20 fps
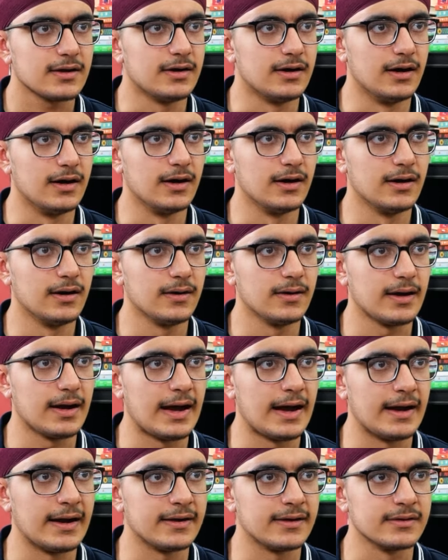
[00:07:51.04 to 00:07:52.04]

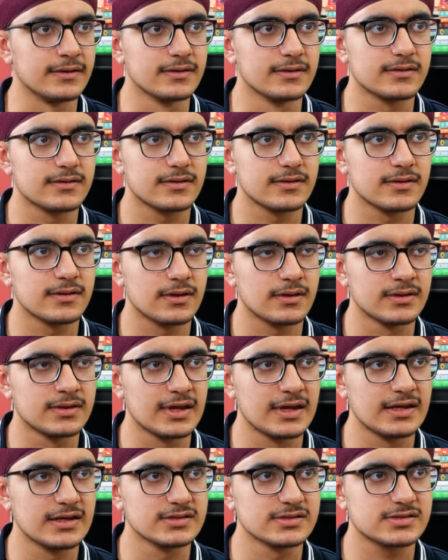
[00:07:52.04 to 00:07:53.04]
And
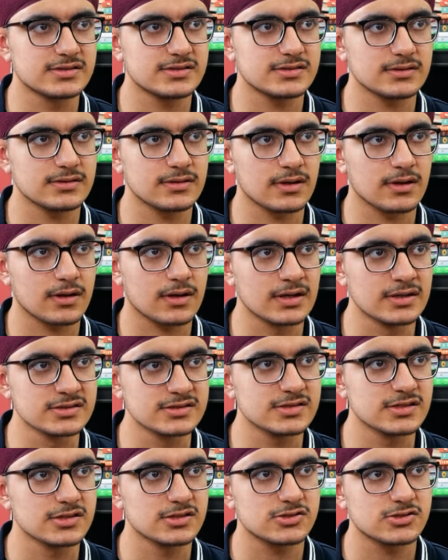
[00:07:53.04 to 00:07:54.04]
these
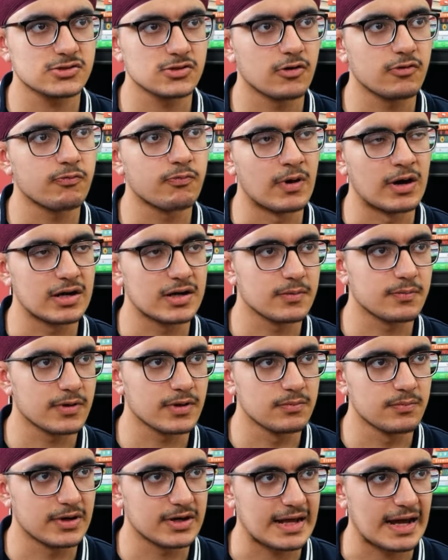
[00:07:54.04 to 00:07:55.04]
consists of
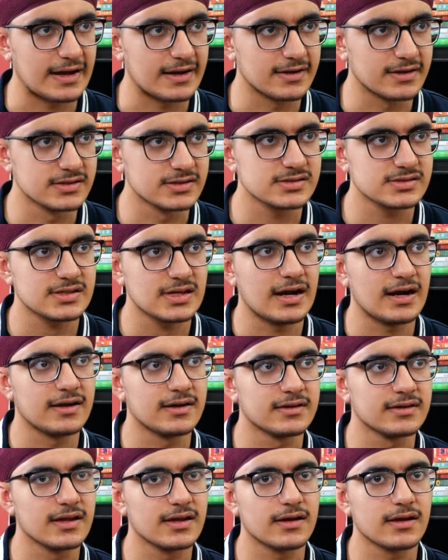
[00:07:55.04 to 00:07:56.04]
multiple battalions,
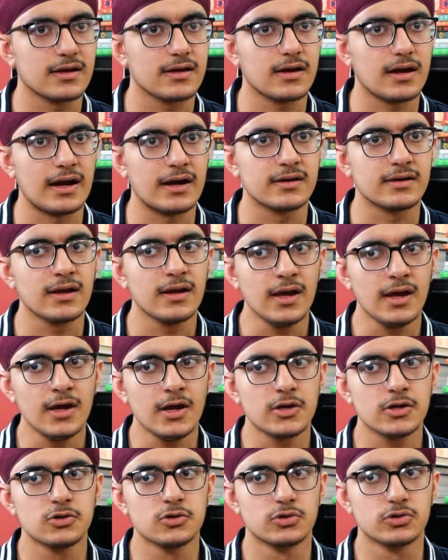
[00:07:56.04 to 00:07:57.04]
and
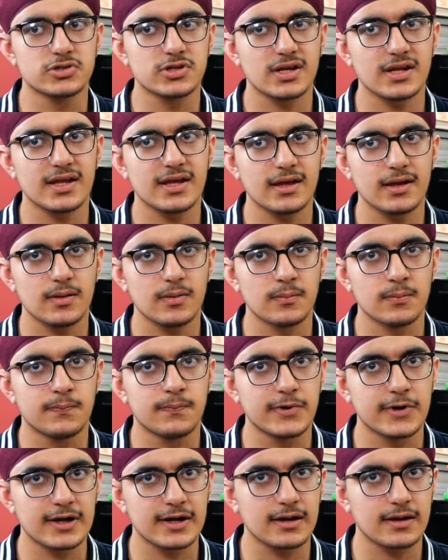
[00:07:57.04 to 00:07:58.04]
usually
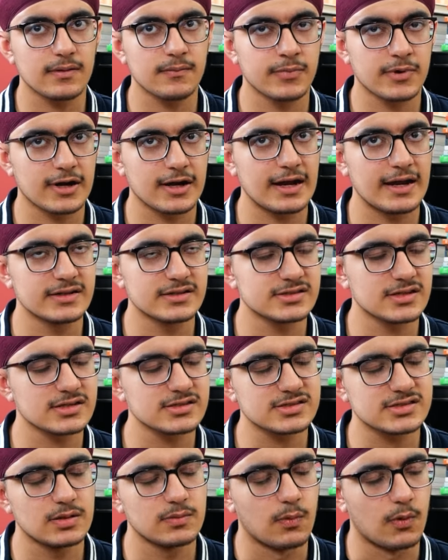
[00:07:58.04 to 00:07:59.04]
brigades are
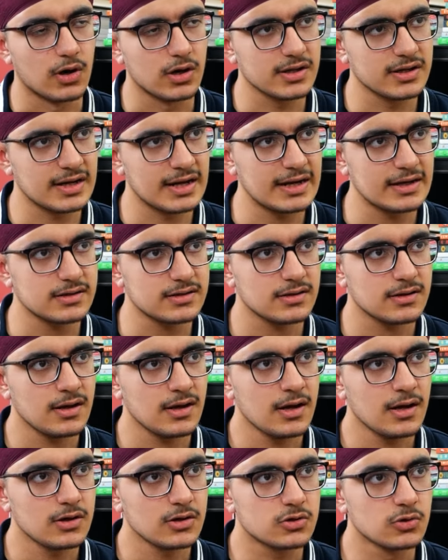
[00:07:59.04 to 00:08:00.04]
subordinate
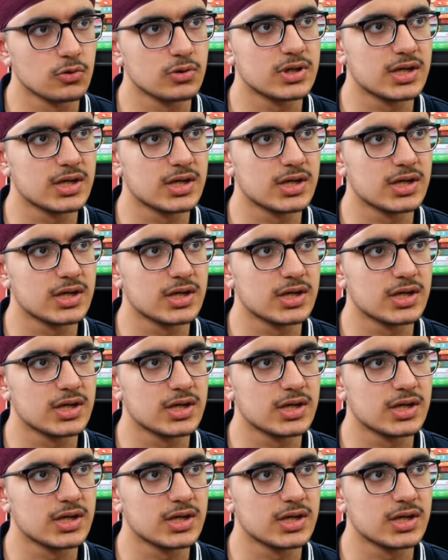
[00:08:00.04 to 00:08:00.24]
to